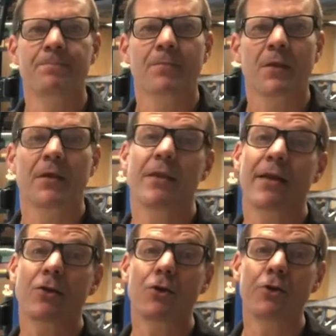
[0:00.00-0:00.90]
Okay,
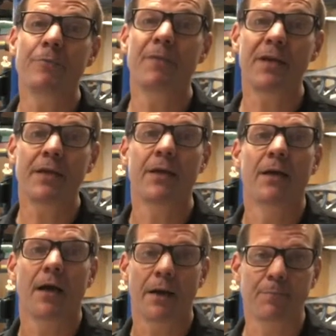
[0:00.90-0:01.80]
that could be
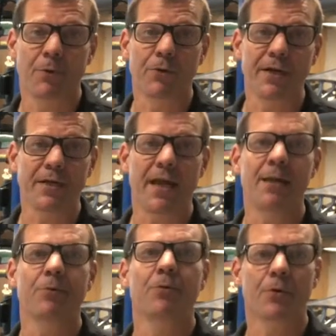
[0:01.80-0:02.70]
a broken
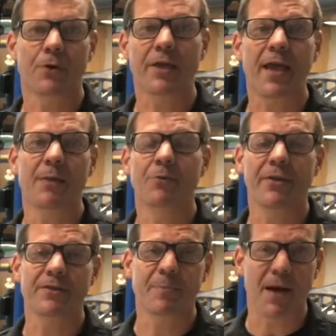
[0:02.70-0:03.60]
cable or a cable
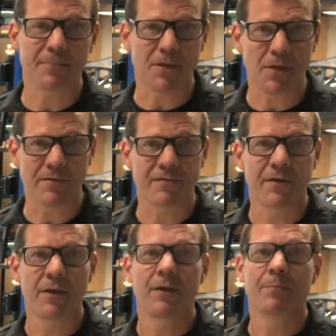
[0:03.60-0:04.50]
that's popped off,
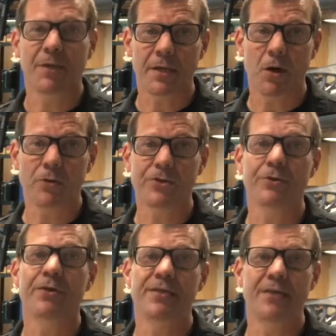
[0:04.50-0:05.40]
but it
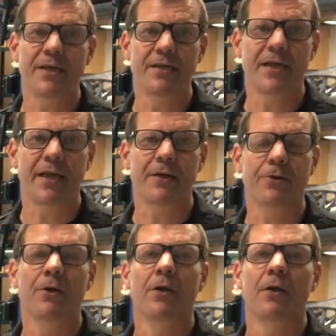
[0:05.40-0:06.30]
also is an
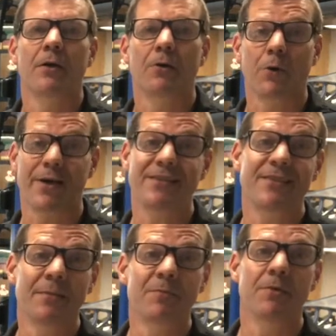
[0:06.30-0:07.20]
indicator or a
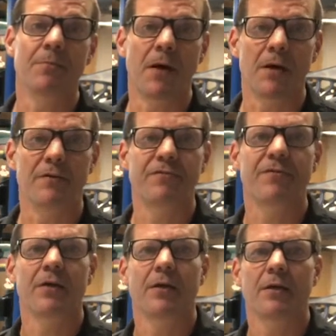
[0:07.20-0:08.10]
symptom of
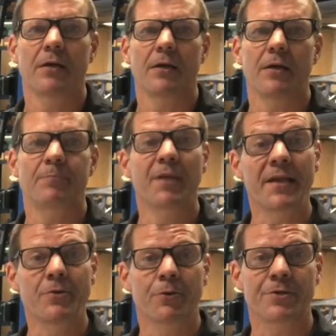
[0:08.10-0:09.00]

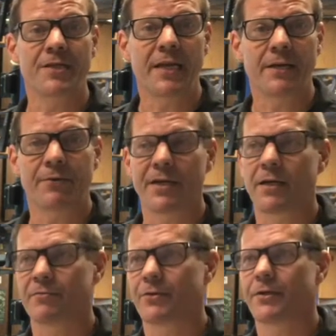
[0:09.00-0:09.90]
blend doors needing
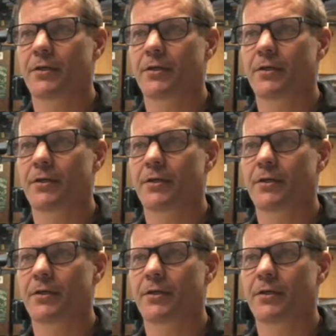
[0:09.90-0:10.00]
recovered.